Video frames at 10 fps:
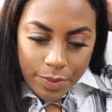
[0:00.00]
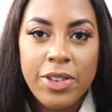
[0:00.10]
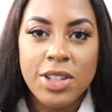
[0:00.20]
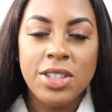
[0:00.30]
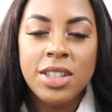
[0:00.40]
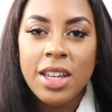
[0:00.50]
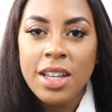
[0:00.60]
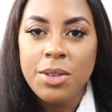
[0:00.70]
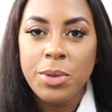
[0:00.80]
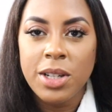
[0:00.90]
First
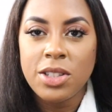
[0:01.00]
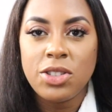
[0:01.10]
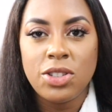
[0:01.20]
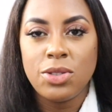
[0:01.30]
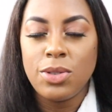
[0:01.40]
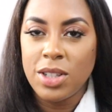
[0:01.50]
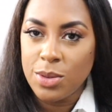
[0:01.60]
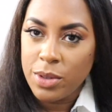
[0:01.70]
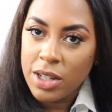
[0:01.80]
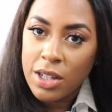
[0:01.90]
thing we're going to do
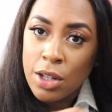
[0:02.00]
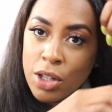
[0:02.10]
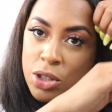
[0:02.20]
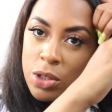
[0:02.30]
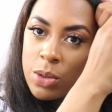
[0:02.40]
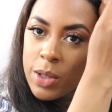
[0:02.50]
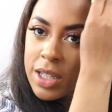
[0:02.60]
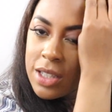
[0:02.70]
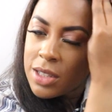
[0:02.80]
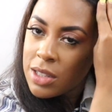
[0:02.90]
is we're going to
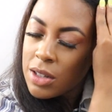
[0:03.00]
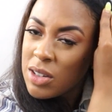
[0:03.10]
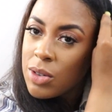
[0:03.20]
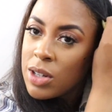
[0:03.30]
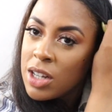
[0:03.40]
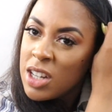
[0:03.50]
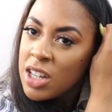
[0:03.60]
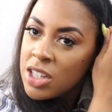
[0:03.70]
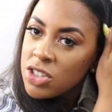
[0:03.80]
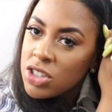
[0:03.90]
twist. So
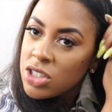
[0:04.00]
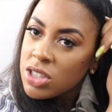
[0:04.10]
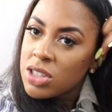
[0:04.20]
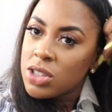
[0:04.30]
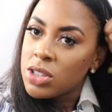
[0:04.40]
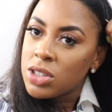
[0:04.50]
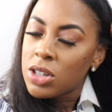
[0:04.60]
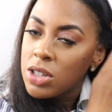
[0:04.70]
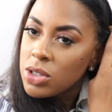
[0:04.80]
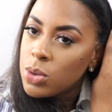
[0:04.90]
just
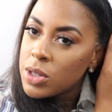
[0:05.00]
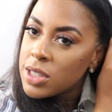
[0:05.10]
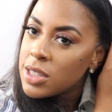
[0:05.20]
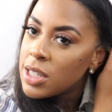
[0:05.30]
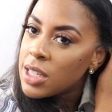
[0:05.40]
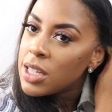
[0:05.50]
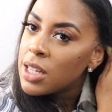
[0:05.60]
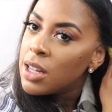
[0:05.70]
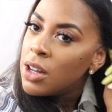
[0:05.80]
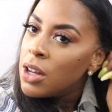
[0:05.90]
start
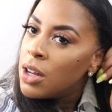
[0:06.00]
twisting.